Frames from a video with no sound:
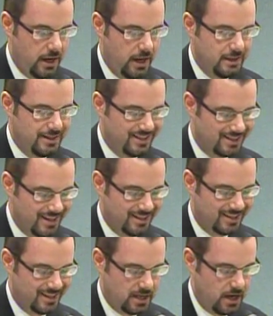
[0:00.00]
and
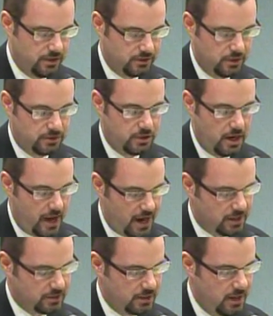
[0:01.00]
desensitize us to
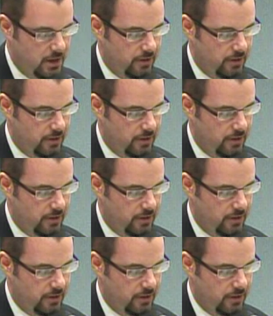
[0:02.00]
acts